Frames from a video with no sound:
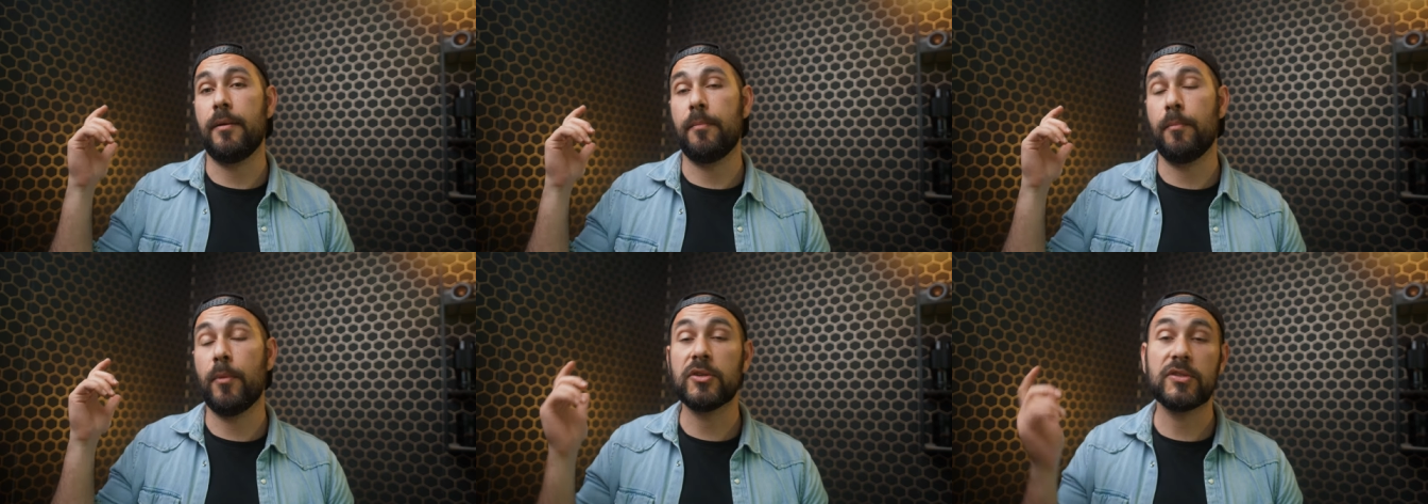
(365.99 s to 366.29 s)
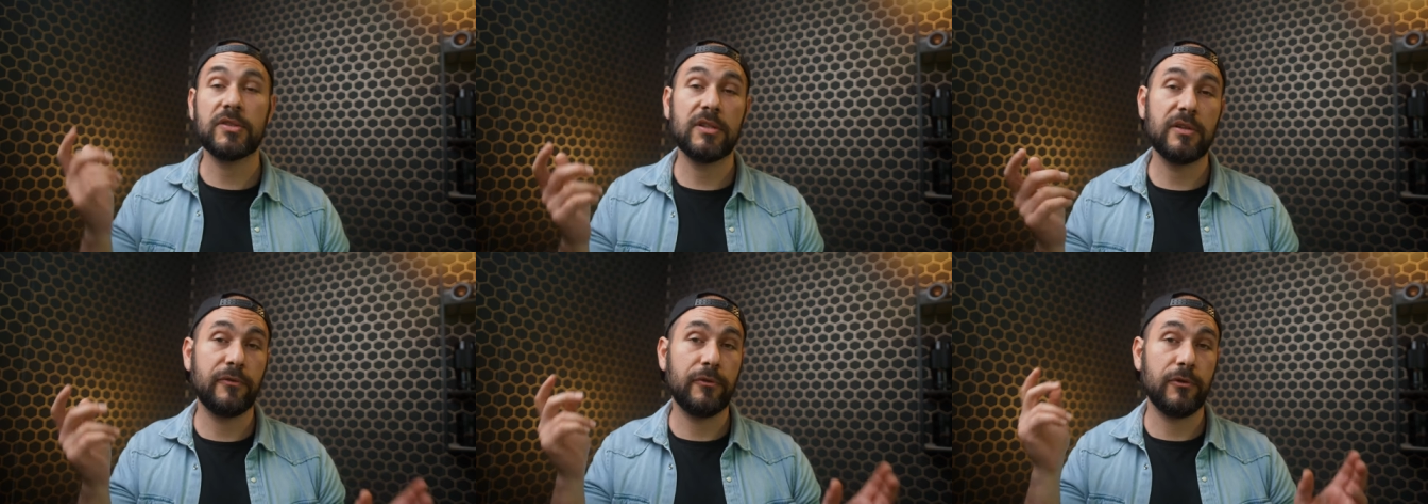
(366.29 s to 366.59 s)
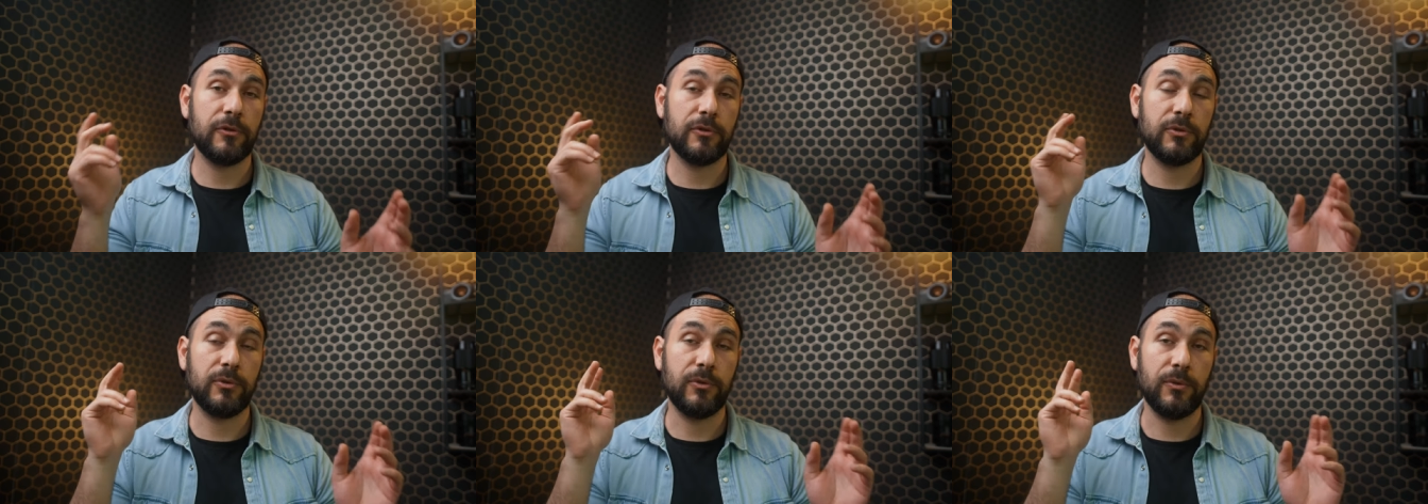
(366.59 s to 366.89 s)
mostly
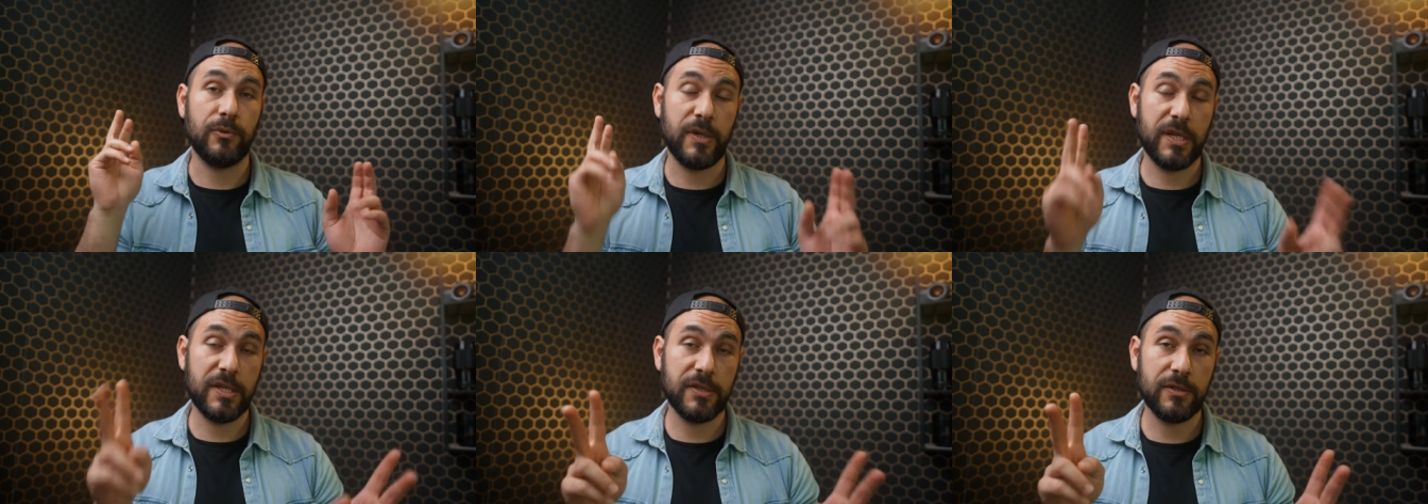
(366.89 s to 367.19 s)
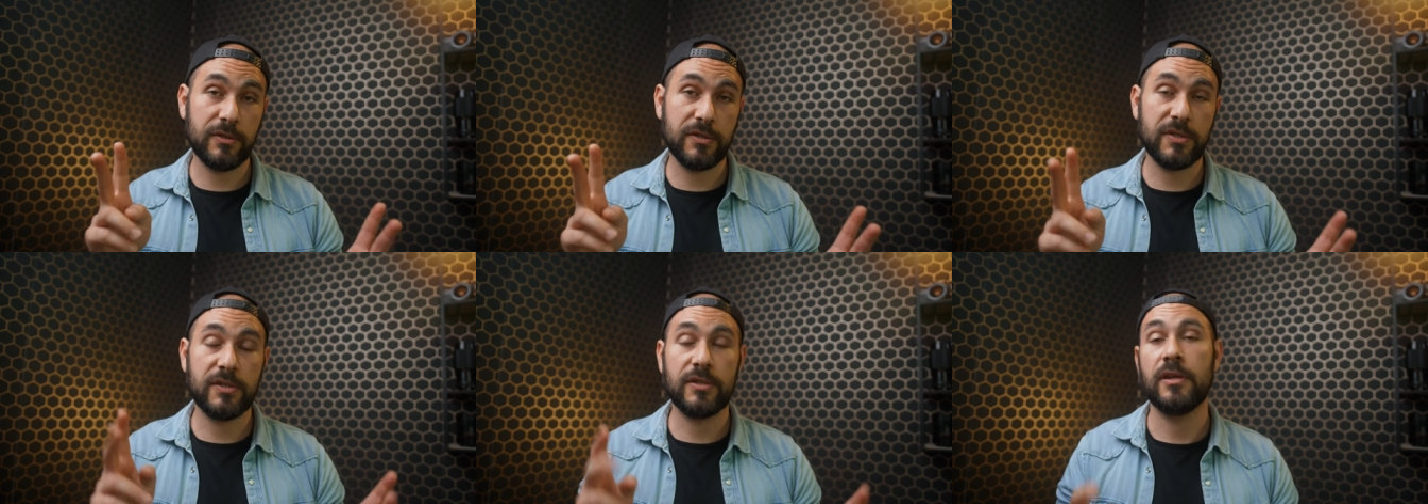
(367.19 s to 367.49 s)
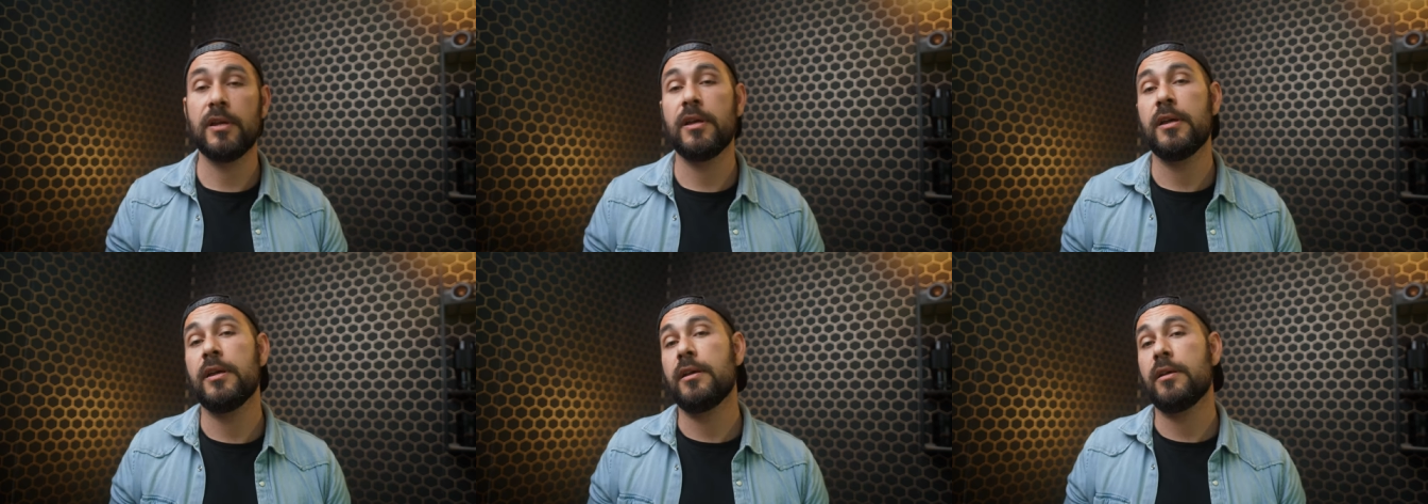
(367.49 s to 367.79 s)
for two reasons,
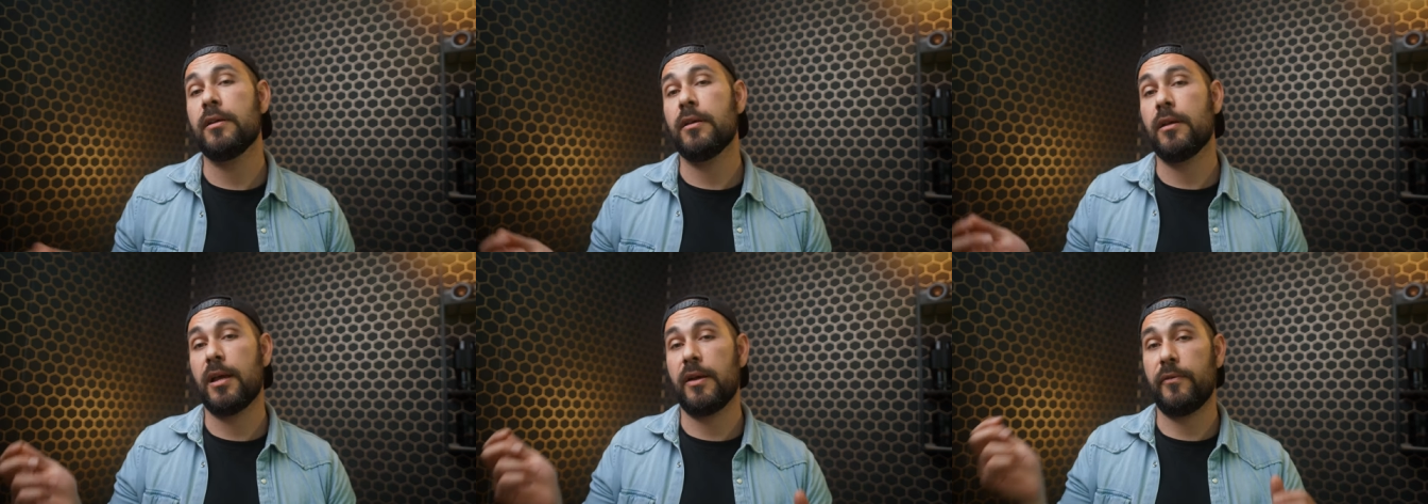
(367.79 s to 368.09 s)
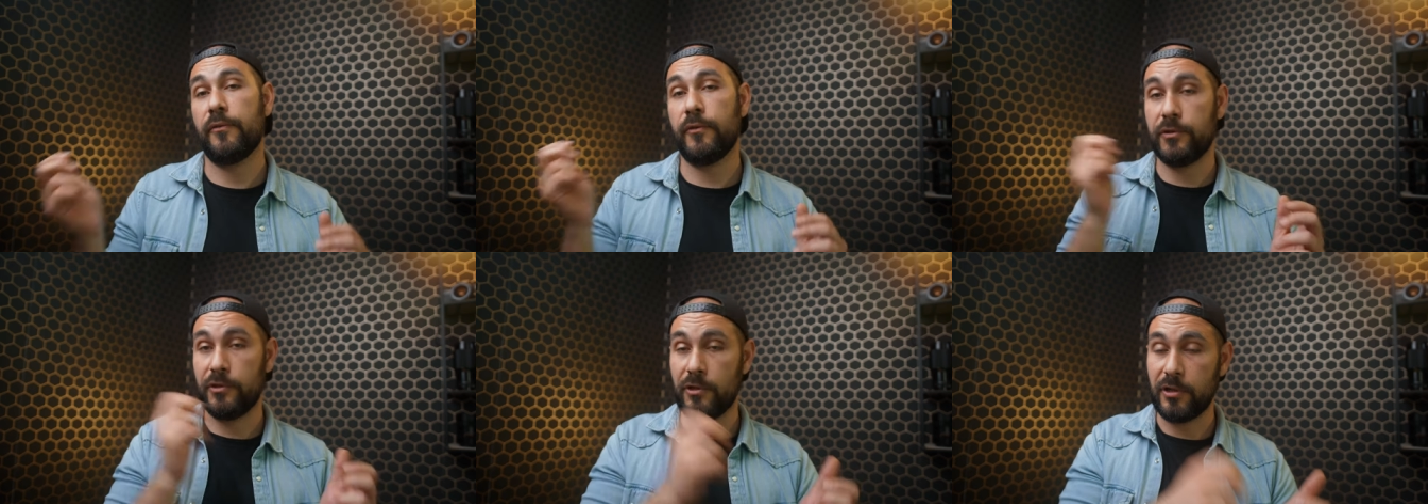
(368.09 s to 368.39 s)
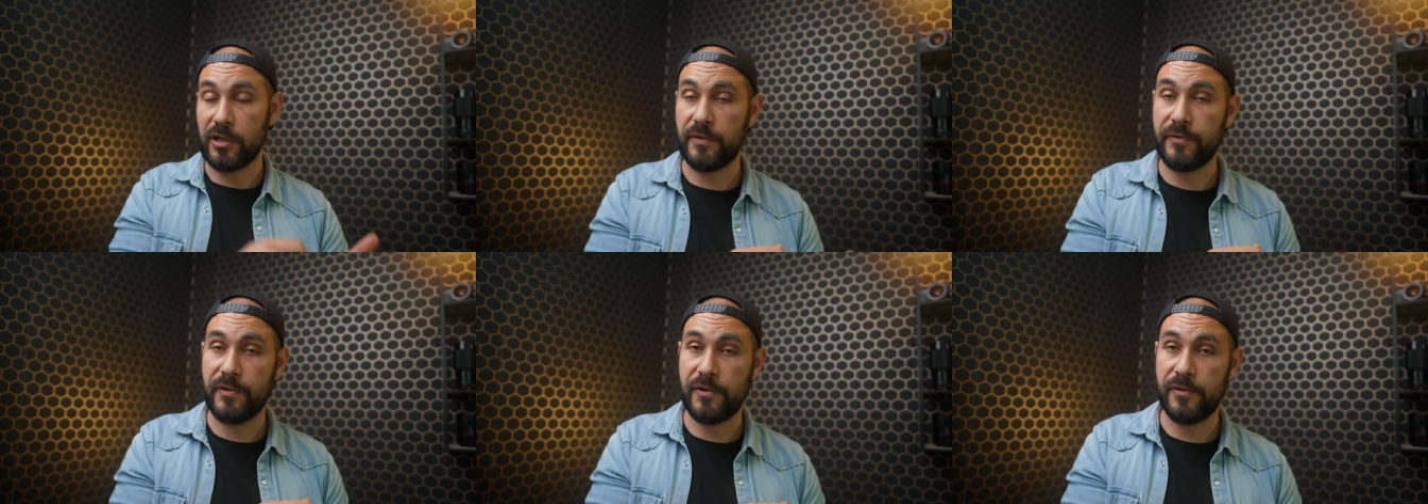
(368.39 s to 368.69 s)

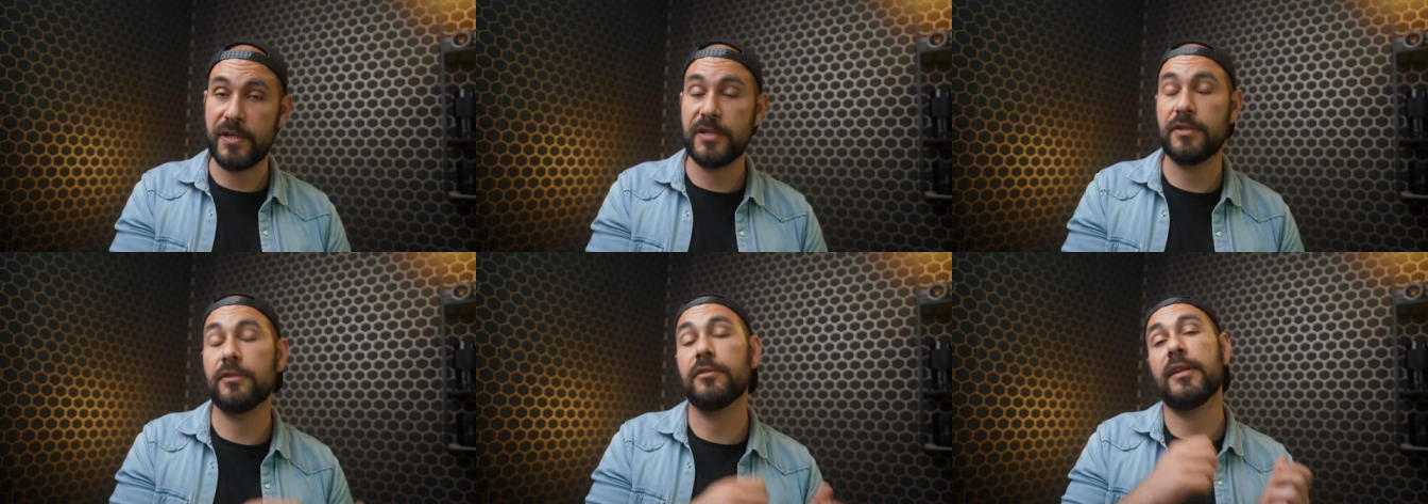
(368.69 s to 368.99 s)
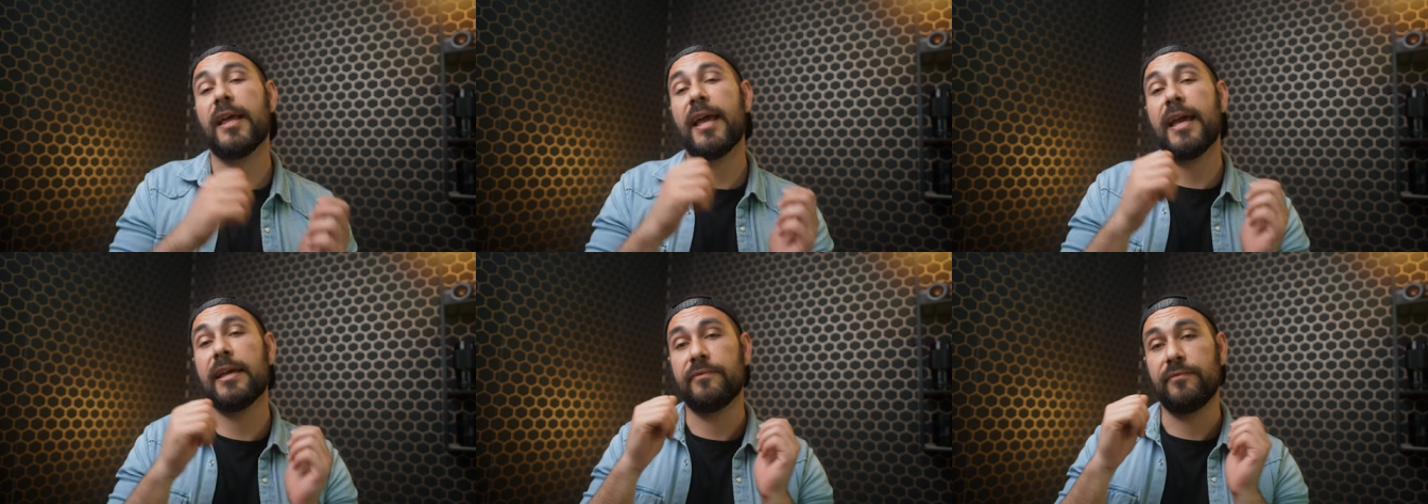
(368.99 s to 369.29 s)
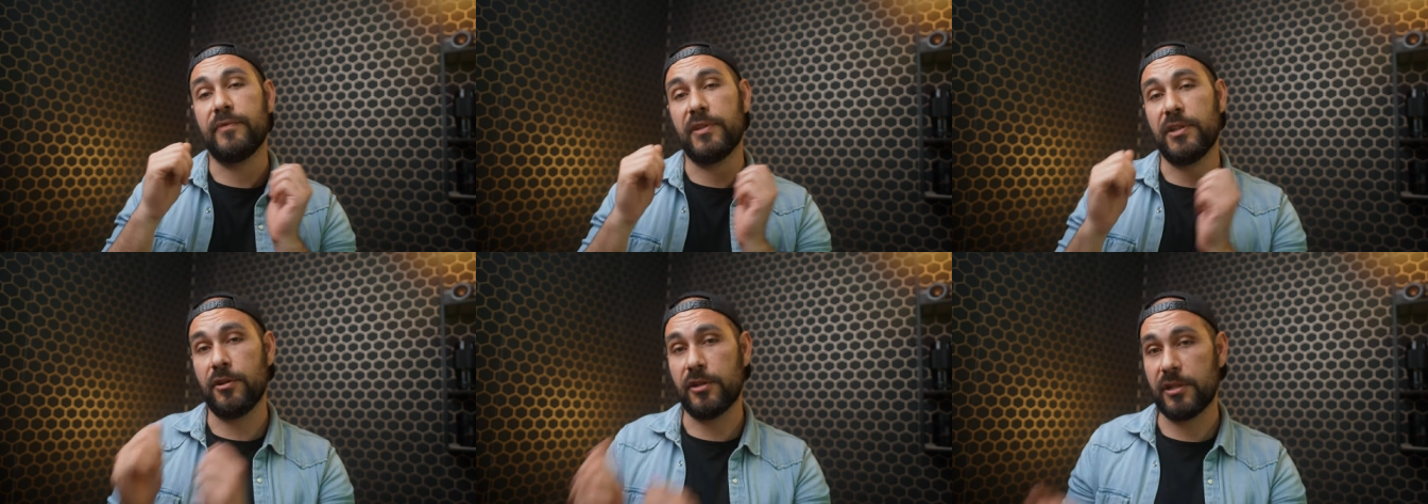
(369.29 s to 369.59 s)
photography reason
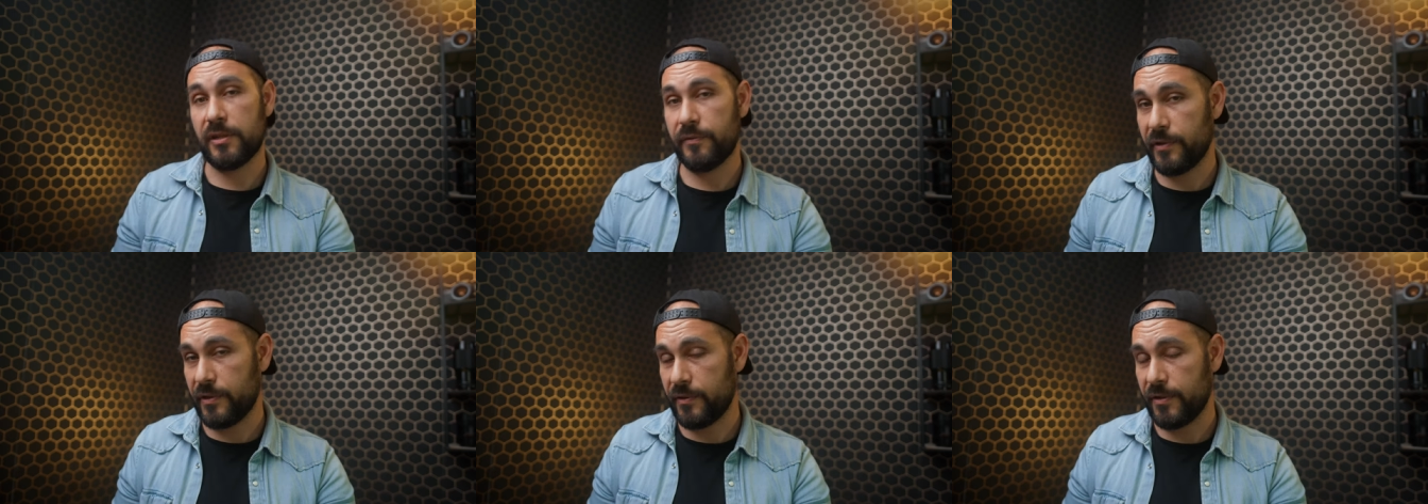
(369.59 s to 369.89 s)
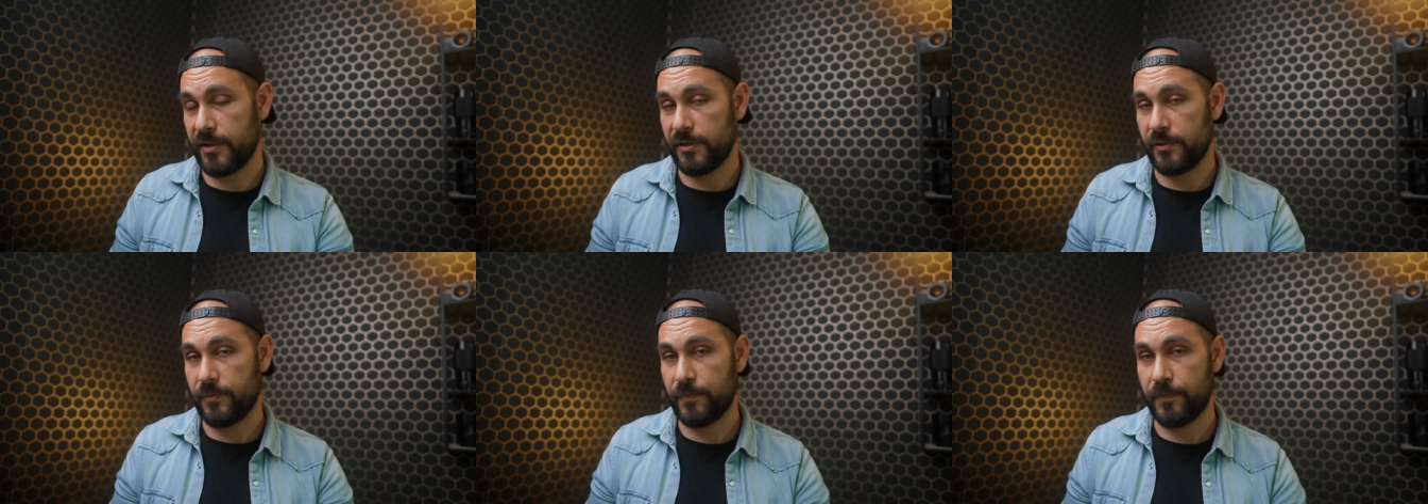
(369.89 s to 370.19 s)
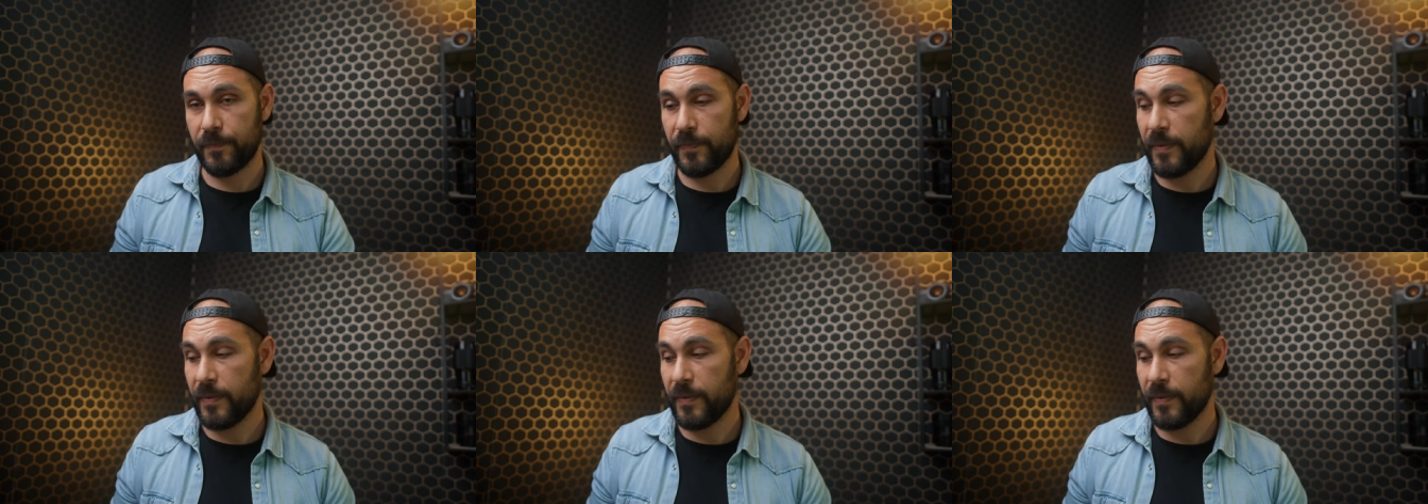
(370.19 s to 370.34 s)
and videography reason.